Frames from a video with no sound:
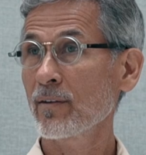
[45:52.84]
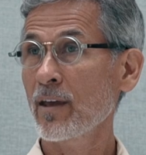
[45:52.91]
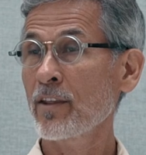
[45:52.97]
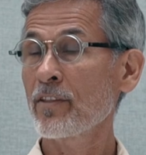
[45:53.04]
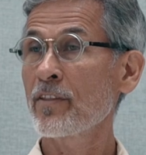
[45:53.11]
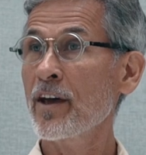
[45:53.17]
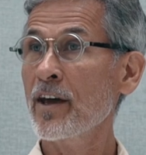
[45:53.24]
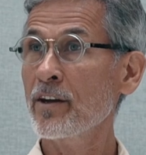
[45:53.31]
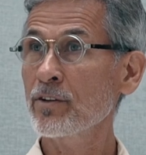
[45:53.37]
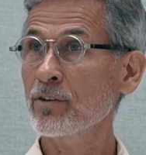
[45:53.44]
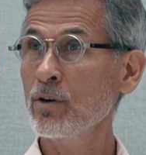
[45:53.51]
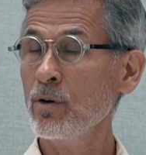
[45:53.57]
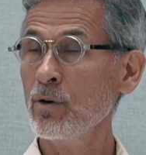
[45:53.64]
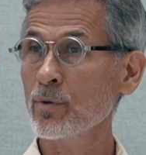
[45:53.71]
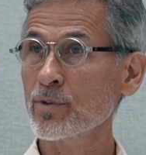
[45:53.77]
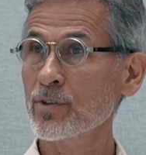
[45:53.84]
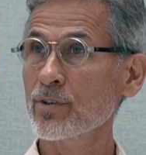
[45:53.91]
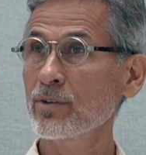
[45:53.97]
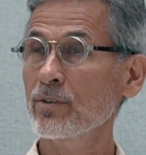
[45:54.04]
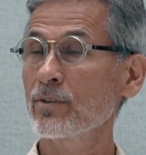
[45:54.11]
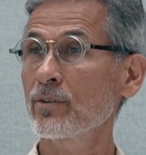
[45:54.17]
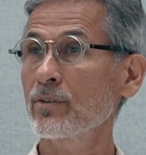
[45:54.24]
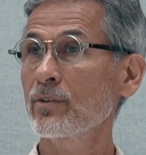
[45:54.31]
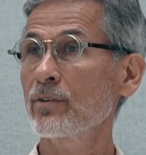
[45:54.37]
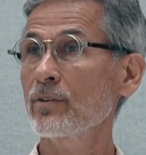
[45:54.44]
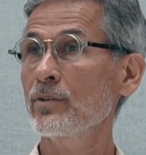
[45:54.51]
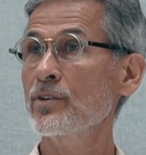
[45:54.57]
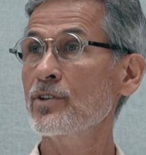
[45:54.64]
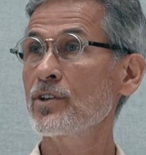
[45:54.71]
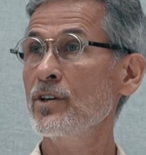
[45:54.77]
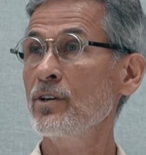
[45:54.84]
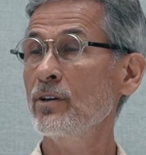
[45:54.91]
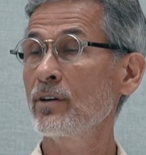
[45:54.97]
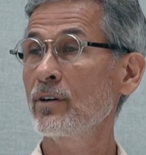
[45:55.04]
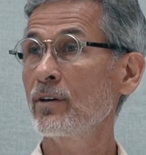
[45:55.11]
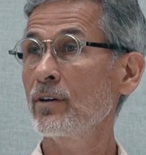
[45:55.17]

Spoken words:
And then it goes, you see?